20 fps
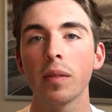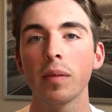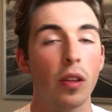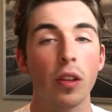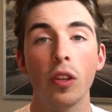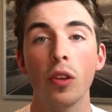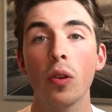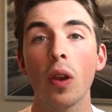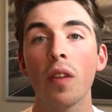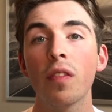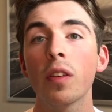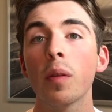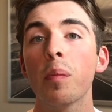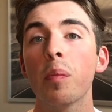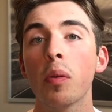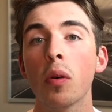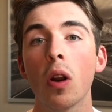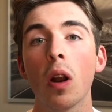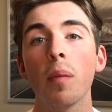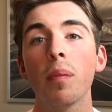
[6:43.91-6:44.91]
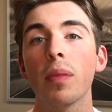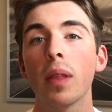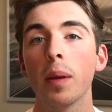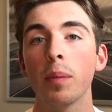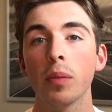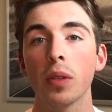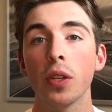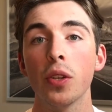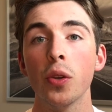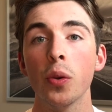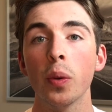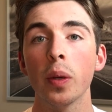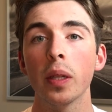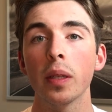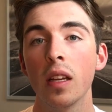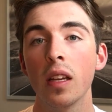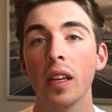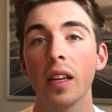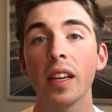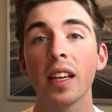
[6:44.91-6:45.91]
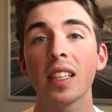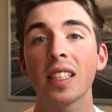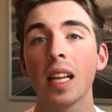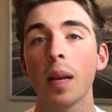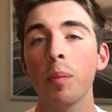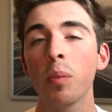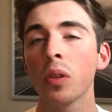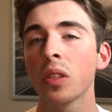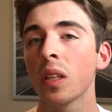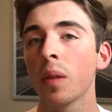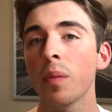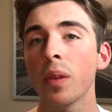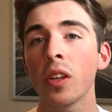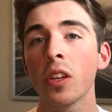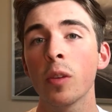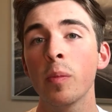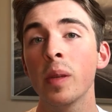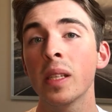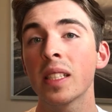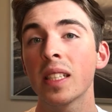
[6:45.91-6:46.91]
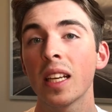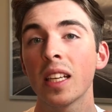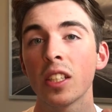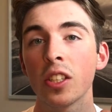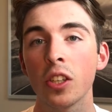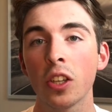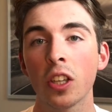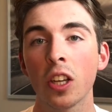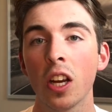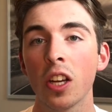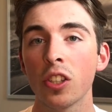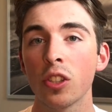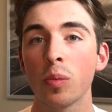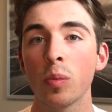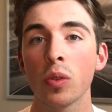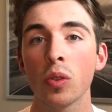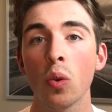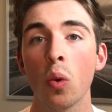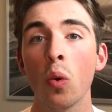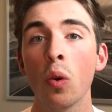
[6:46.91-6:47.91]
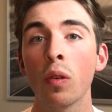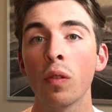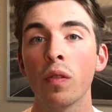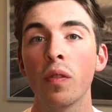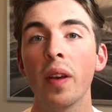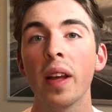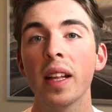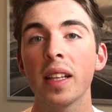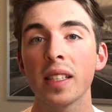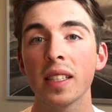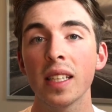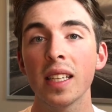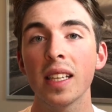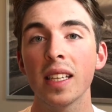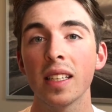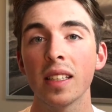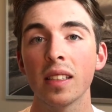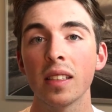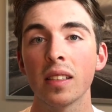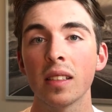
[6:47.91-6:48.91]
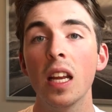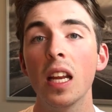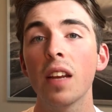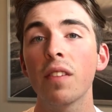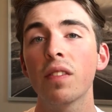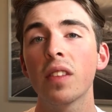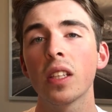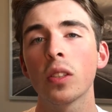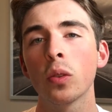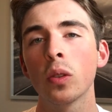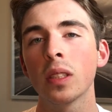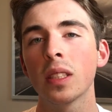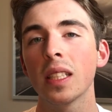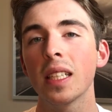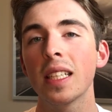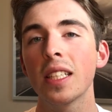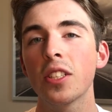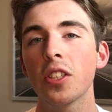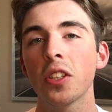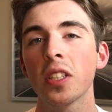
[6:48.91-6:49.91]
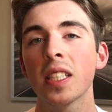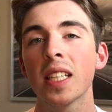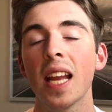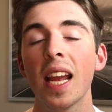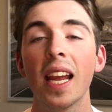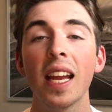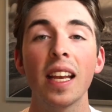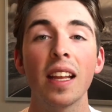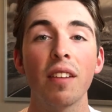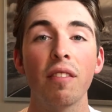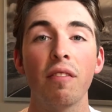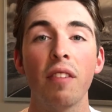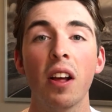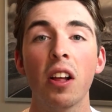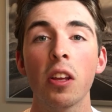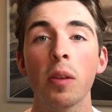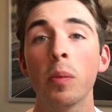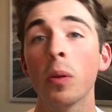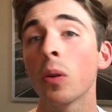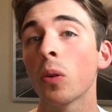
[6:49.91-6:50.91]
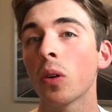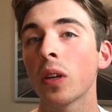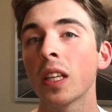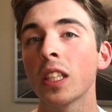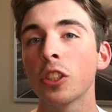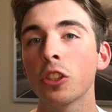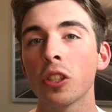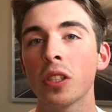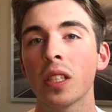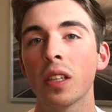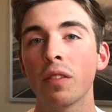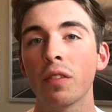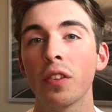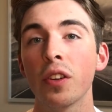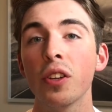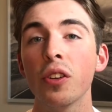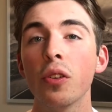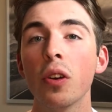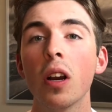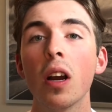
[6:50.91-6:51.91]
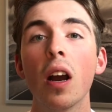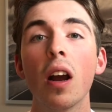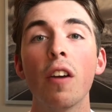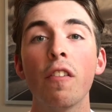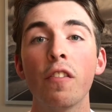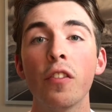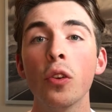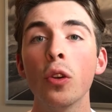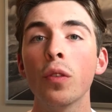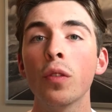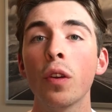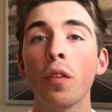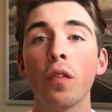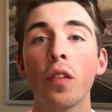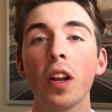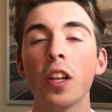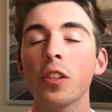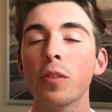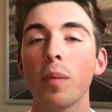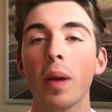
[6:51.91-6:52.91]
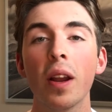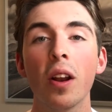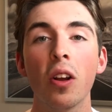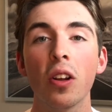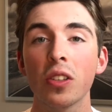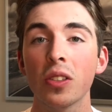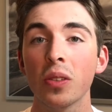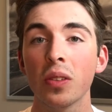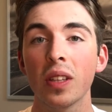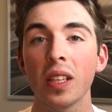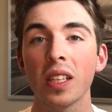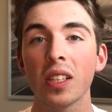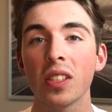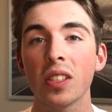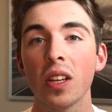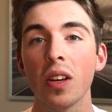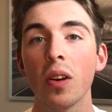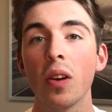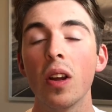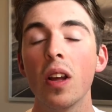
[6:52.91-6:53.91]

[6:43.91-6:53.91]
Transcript: You have to prompt them to do it. An example of something you could be saying to your customers or fans is, if this was entertaining, valuable, or interesting for you, a few of your friends might also think so.